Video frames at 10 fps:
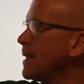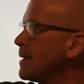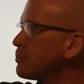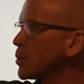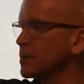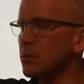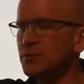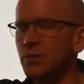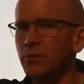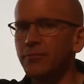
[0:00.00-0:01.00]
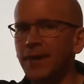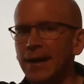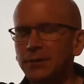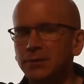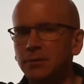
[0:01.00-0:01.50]
and putting those over
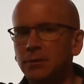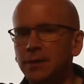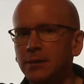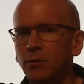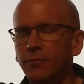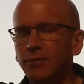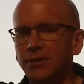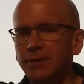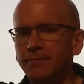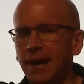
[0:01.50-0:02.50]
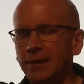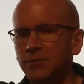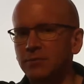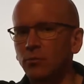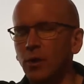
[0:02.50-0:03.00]
factors of leading coefficient,
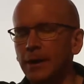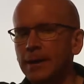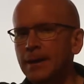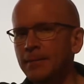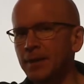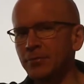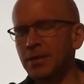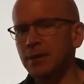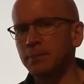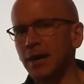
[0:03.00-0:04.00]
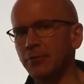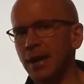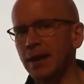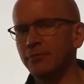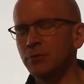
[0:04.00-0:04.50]
factors of 1. Now think about
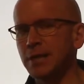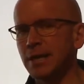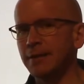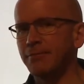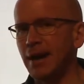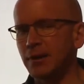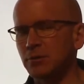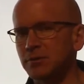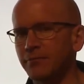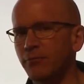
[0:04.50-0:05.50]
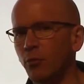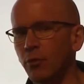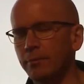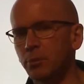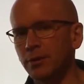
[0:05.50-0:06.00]
that. If you're taking factors of 4
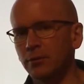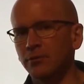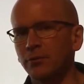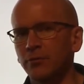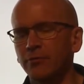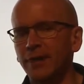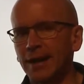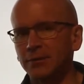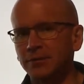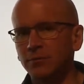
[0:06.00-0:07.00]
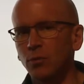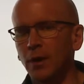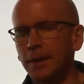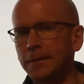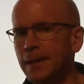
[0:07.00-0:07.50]
and putting those over factors of
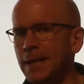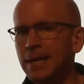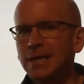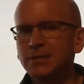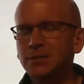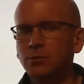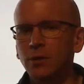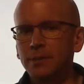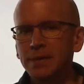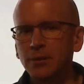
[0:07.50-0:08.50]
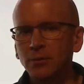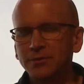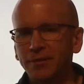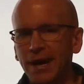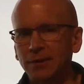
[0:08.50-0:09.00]
1, it's just going to be those
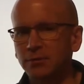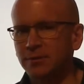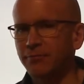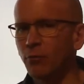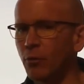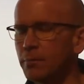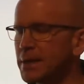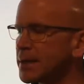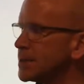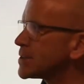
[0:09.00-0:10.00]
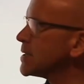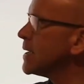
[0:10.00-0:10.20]
factors of four because